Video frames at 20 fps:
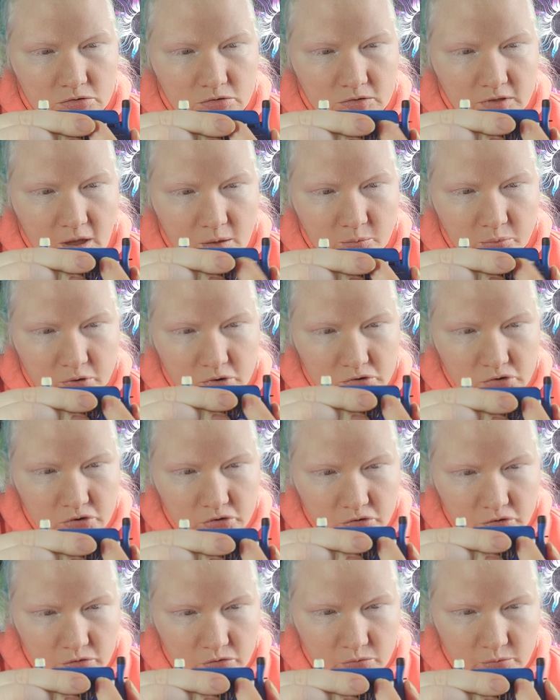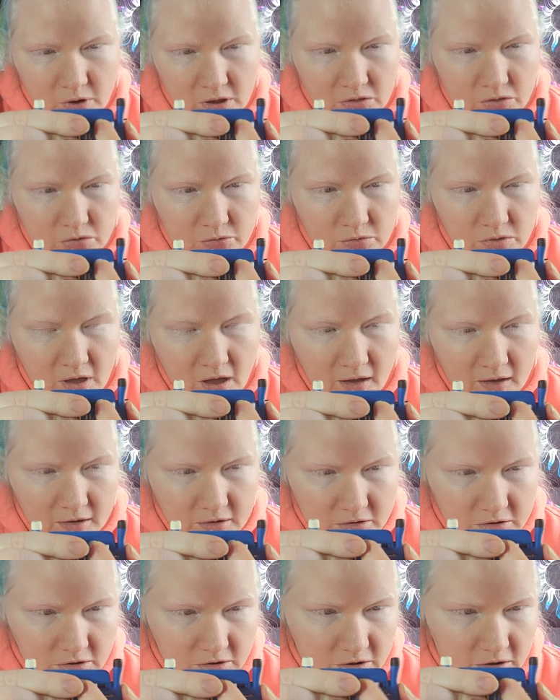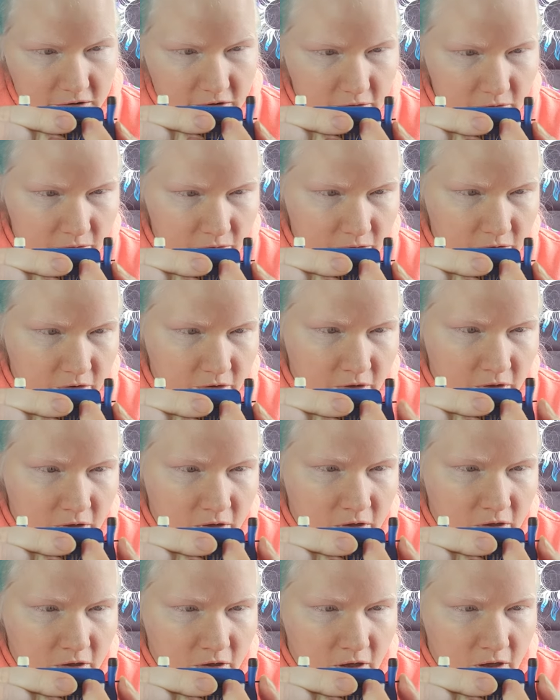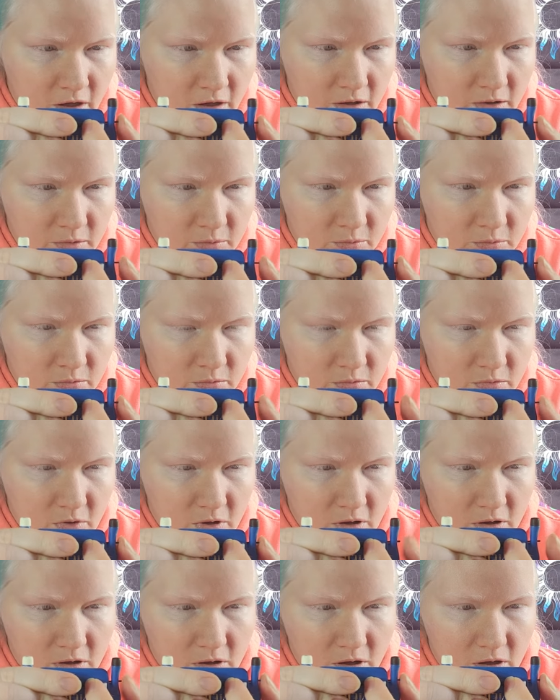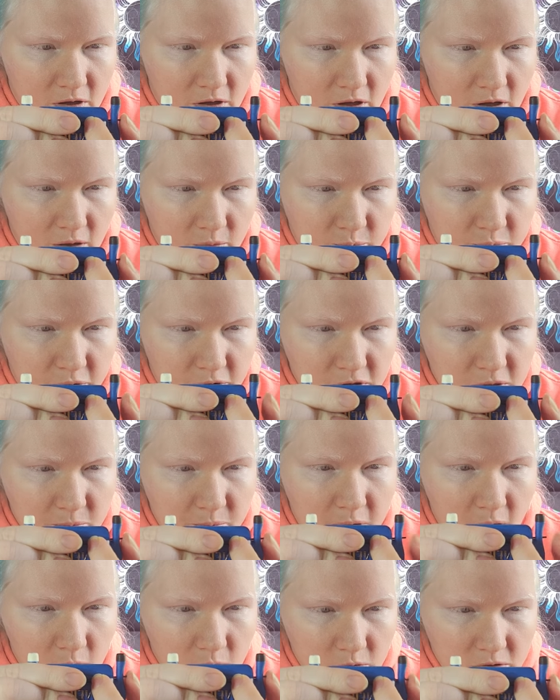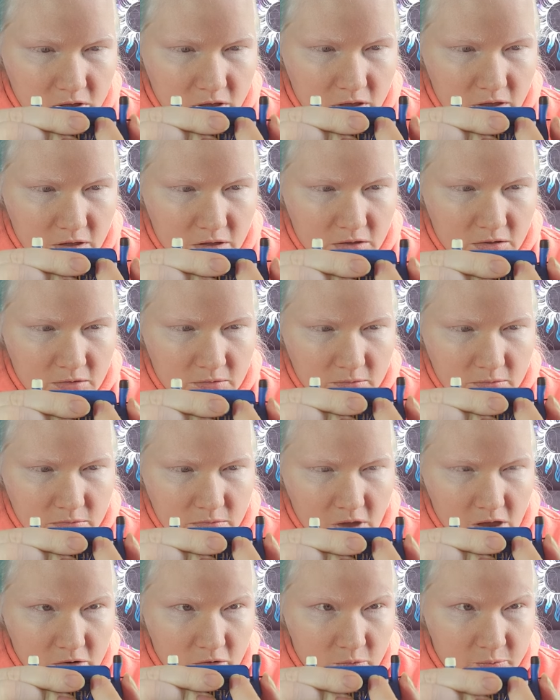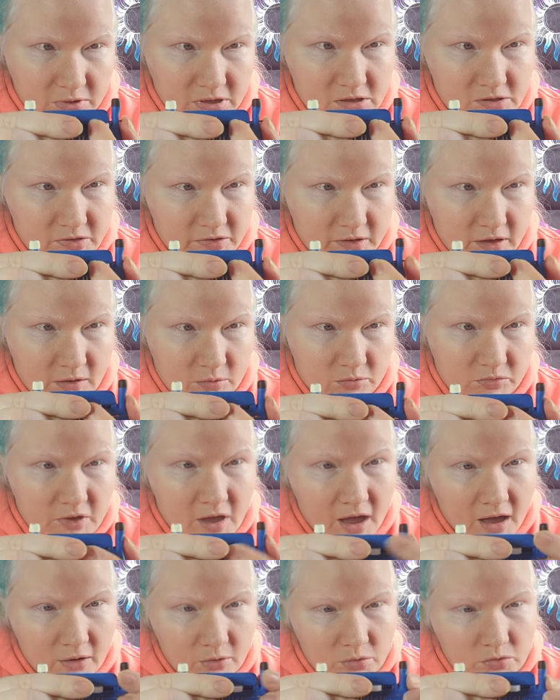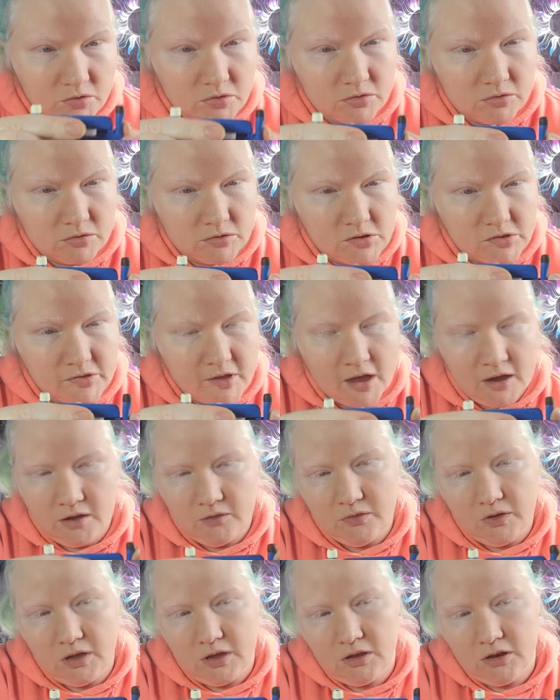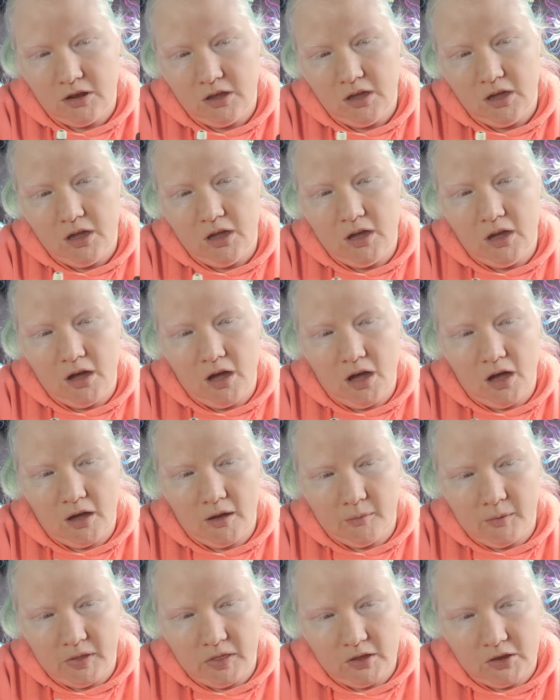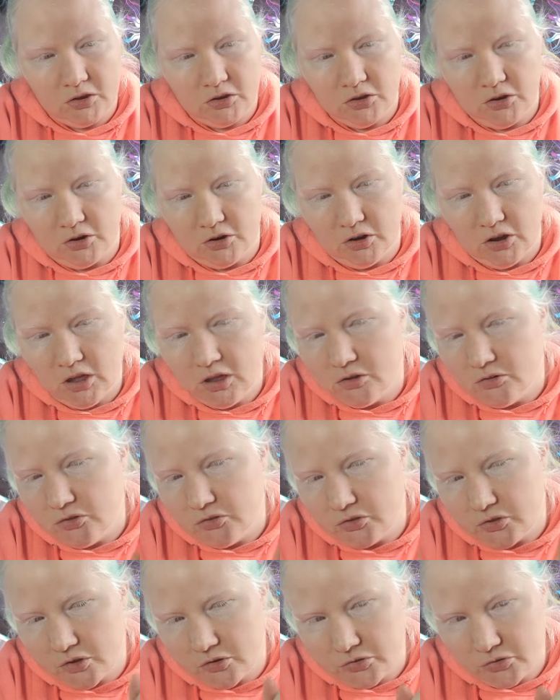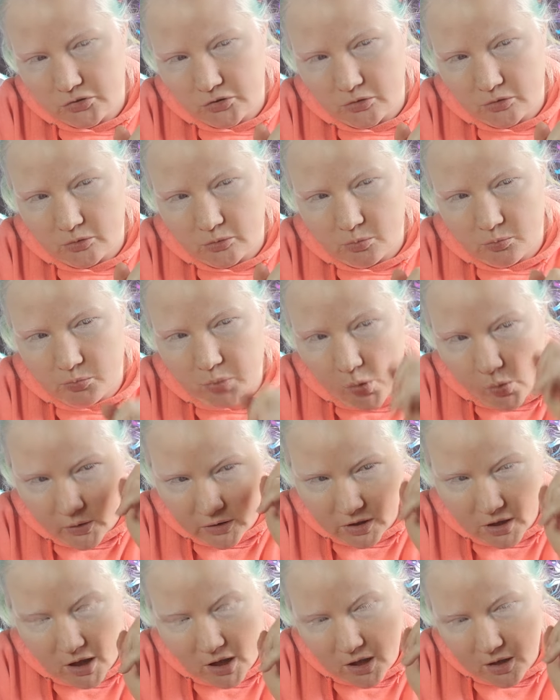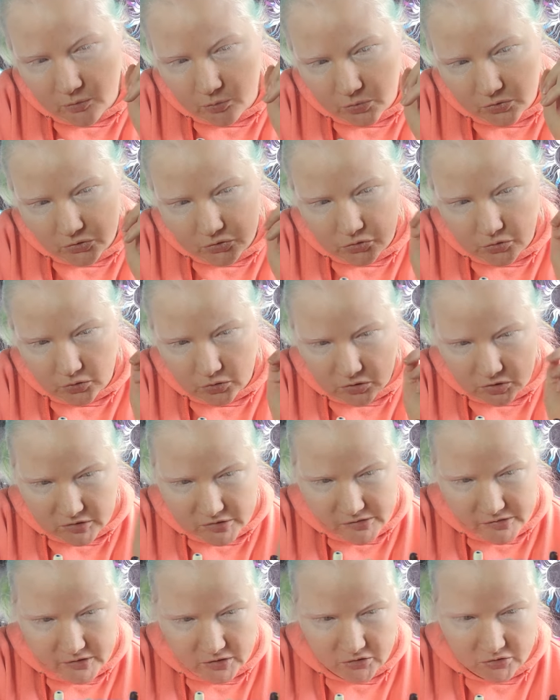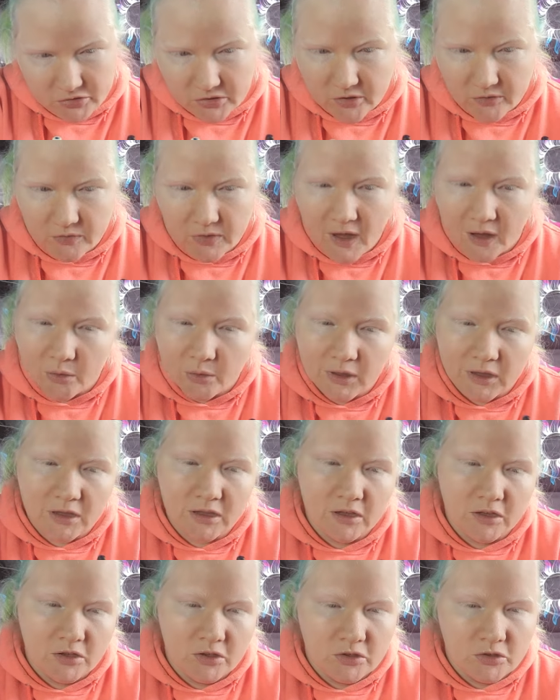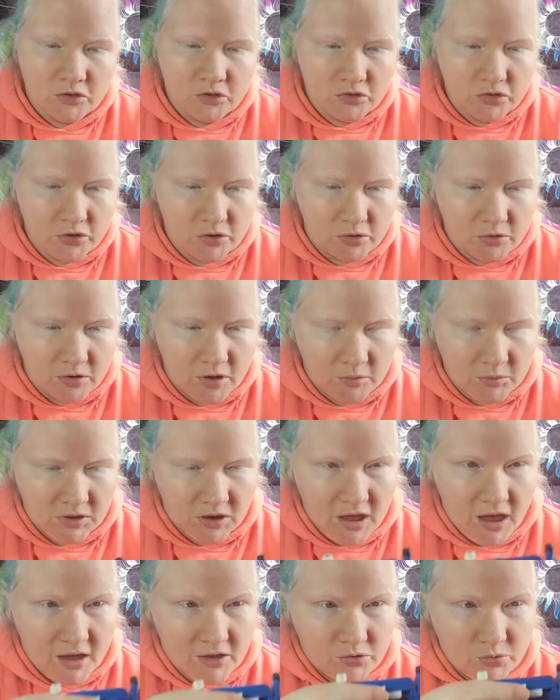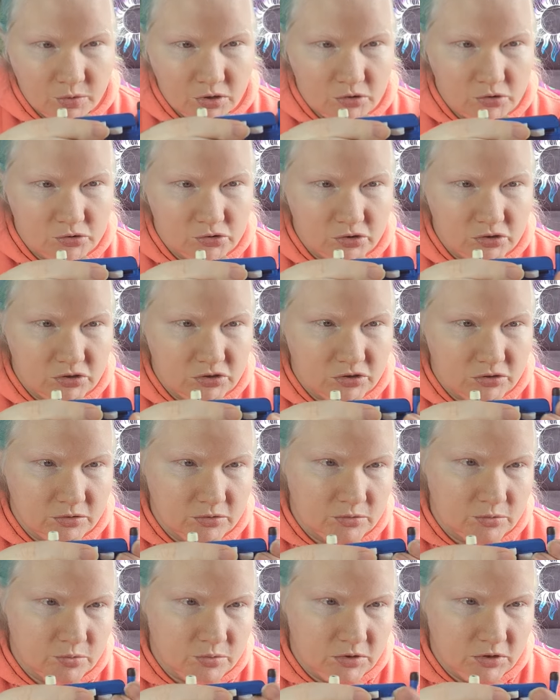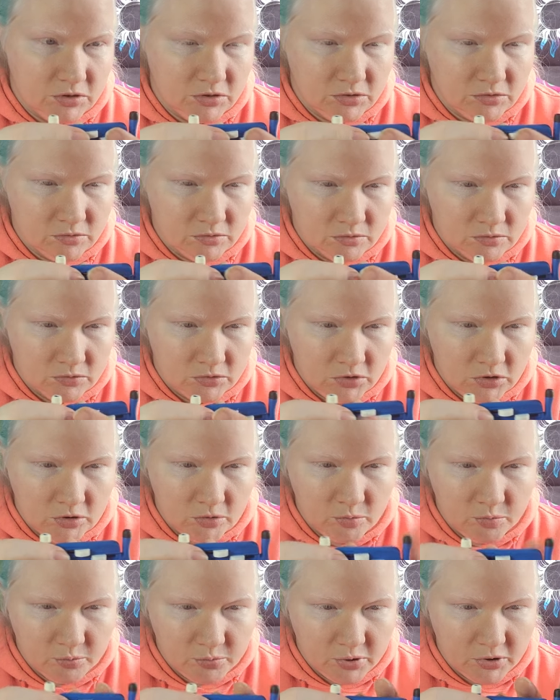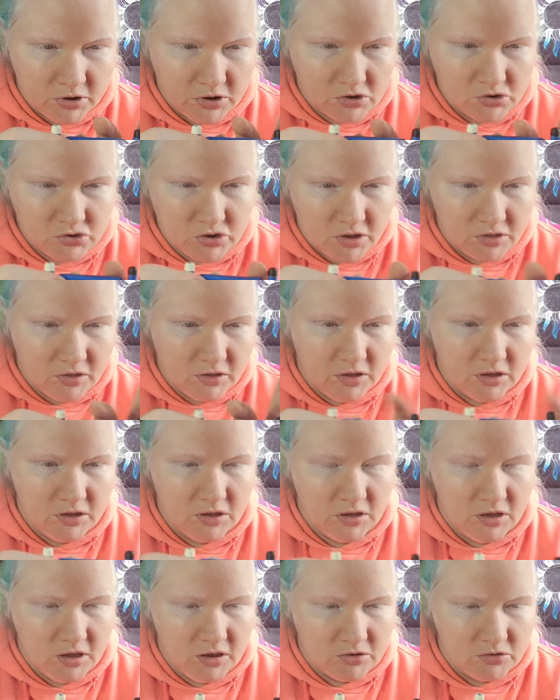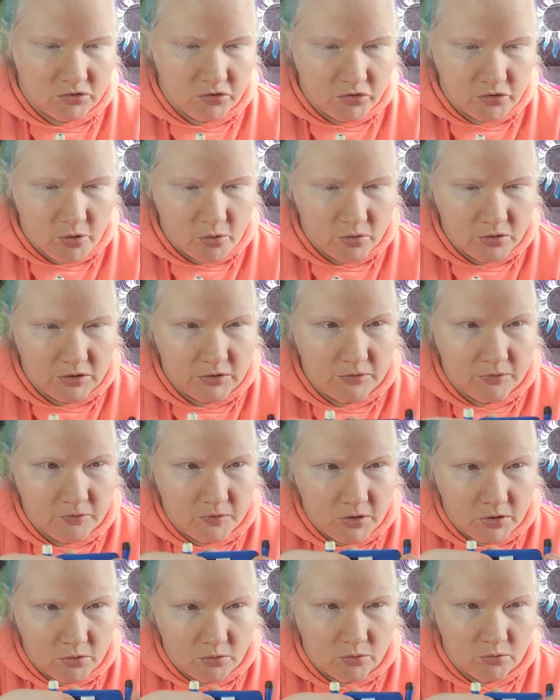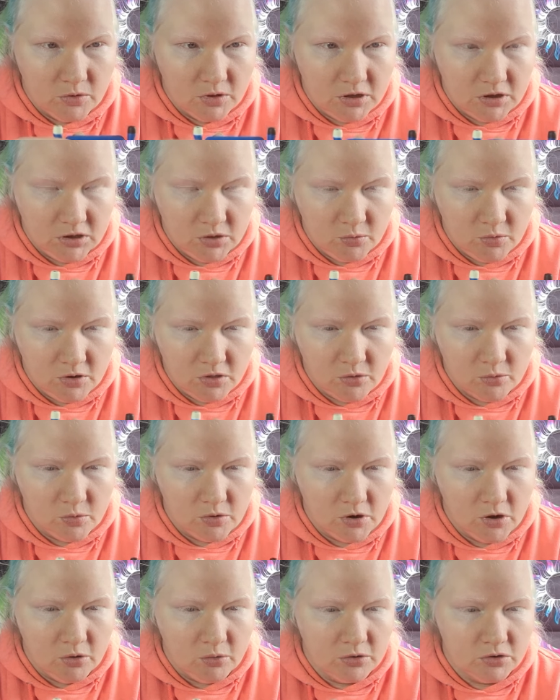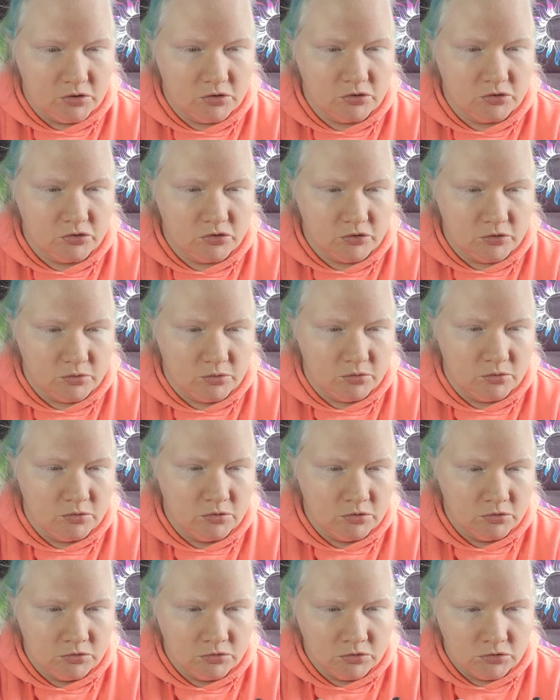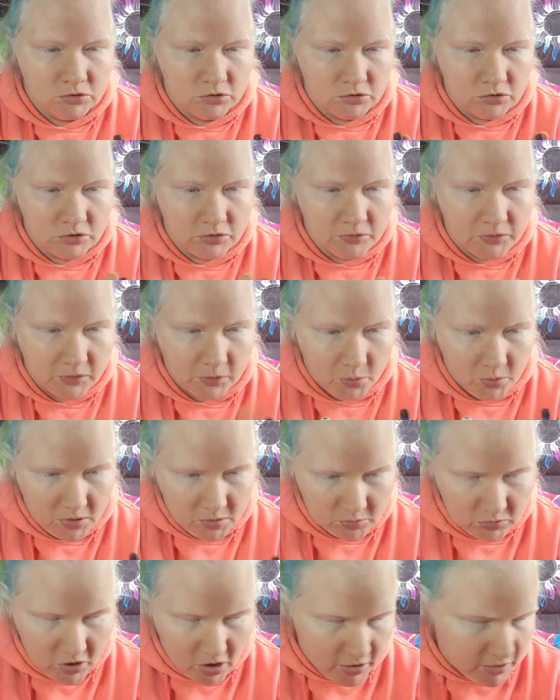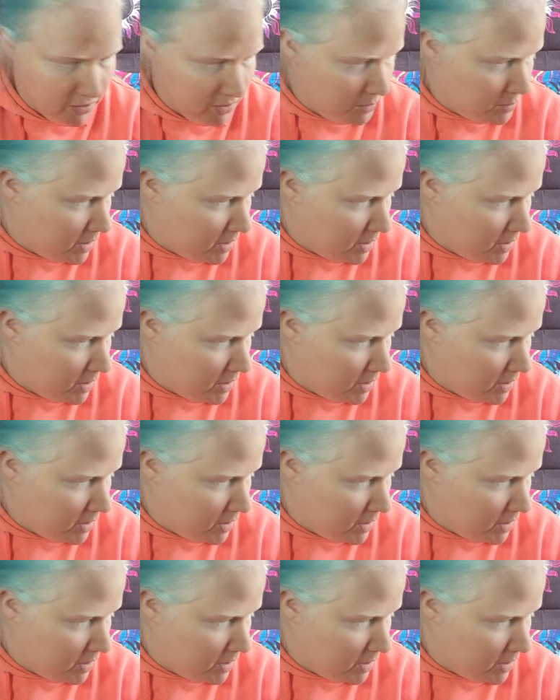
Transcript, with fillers: that pushes the thread through the eye of your needle, um, a pretty pokey metal piece comes out the side of it. Um, and then your needles also point up, so you could stick yourself that way. So, I mean, as we usually do, we, you know, pretty gently and slowly feel anywhere that we're going. So you're going to feel what I'm talking